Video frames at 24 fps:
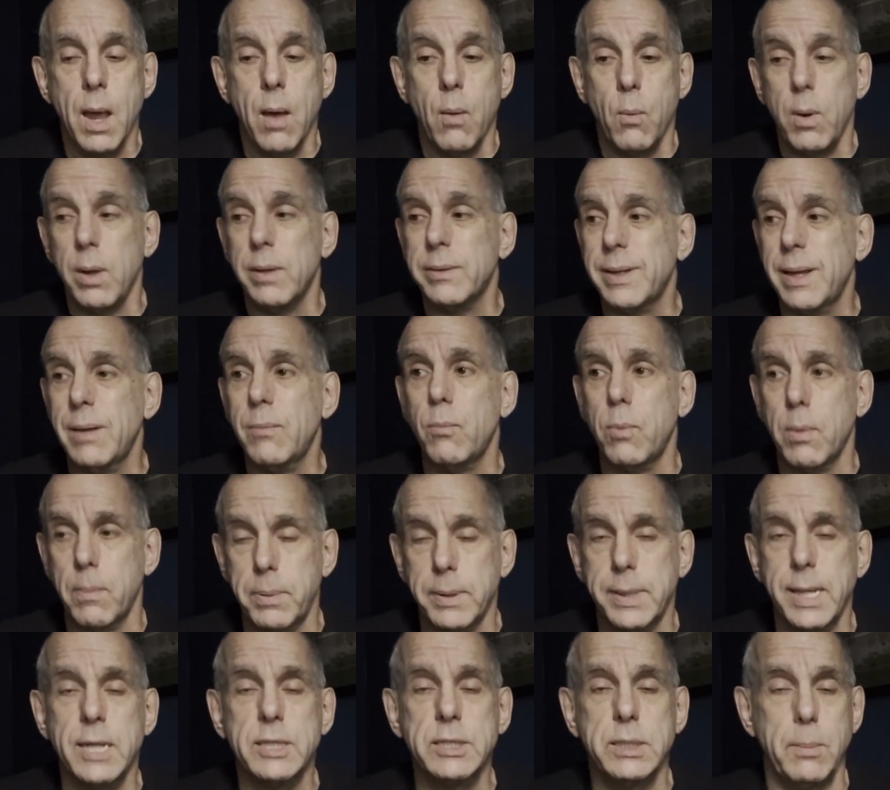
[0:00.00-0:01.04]
well then we're
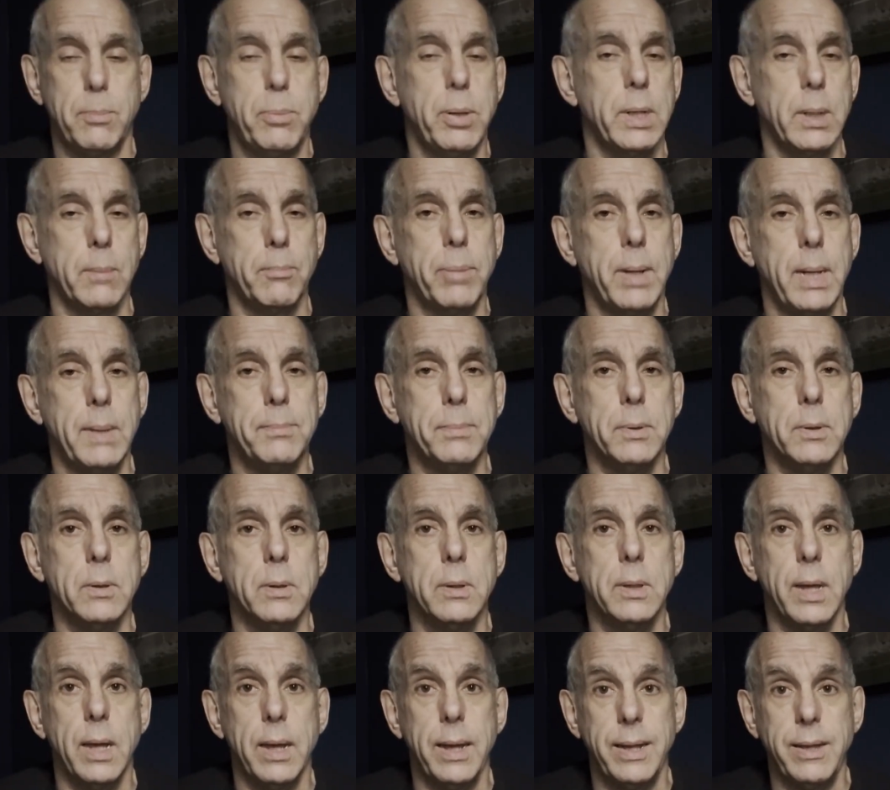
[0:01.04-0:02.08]
potentially putting
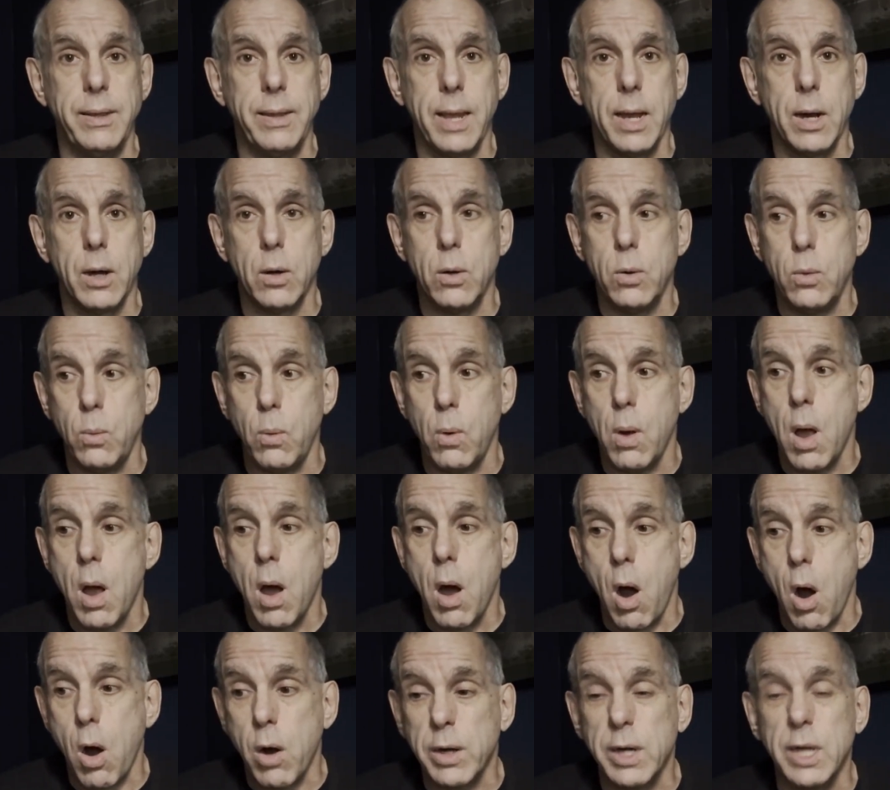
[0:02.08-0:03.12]
people in there who
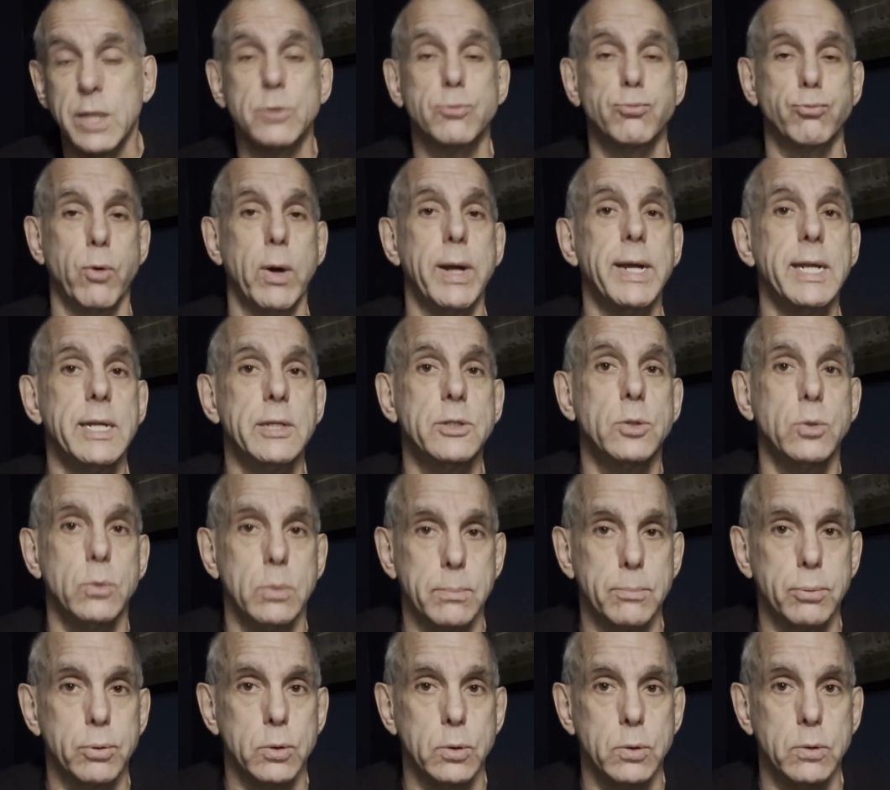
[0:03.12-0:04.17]
aren't as ready to
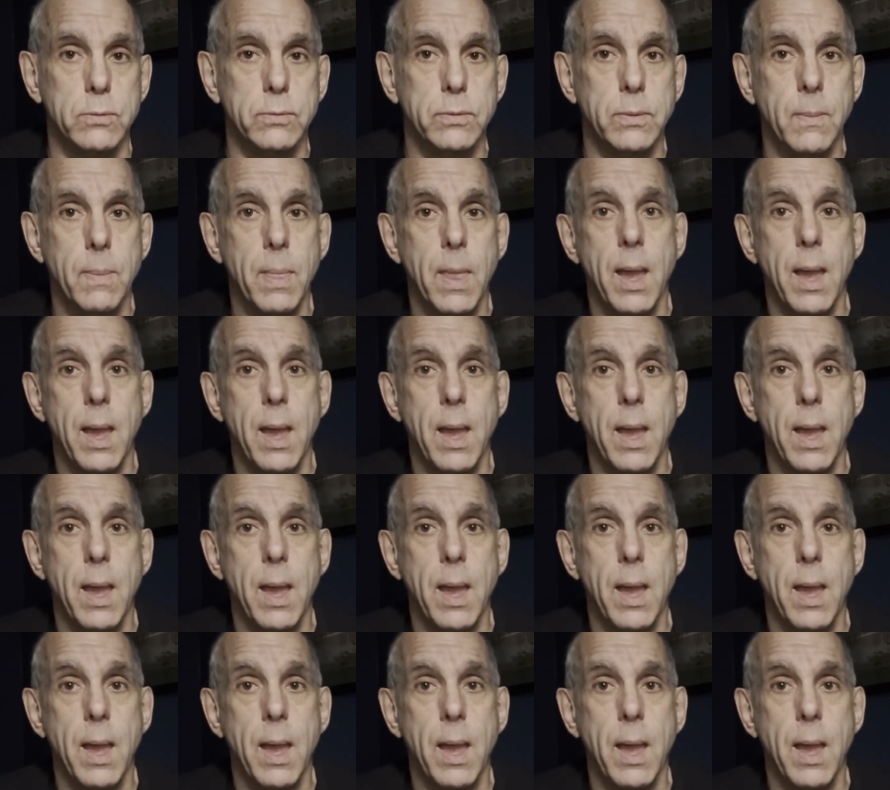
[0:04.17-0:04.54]
improve.